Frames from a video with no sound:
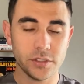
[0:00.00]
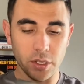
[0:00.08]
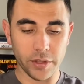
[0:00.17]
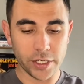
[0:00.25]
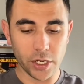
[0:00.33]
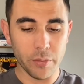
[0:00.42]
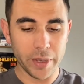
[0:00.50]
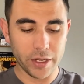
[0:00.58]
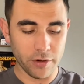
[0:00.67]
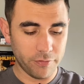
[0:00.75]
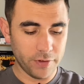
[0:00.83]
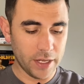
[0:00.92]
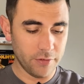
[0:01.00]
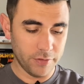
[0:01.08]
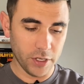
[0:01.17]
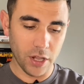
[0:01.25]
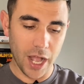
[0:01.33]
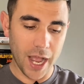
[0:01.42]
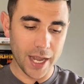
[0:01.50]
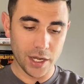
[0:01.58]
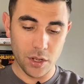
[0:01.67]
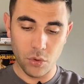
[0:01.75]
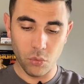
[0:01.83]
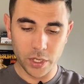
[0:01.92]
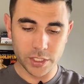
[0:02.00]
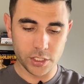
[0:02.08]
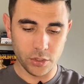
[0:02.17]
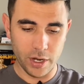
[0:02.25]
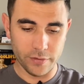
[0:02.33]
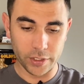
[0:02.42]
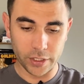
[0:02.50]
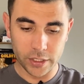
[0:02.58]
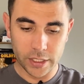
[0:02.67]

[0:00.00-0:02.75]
they don't make your feet feel hot whatsoever.